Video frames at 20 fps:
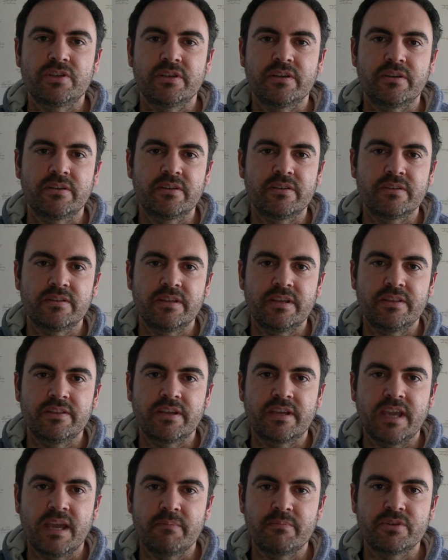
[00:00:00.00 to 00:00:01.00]
You know,
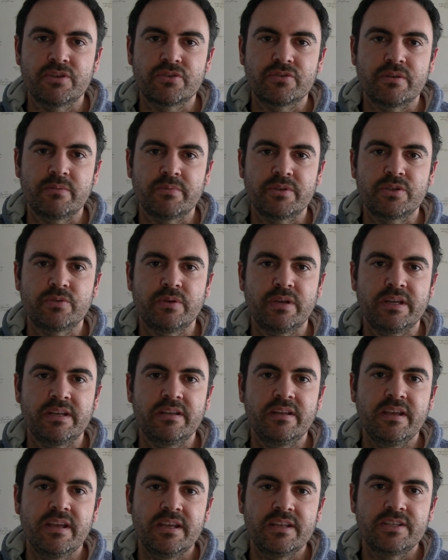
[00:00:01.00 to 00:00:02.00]
the chemistry between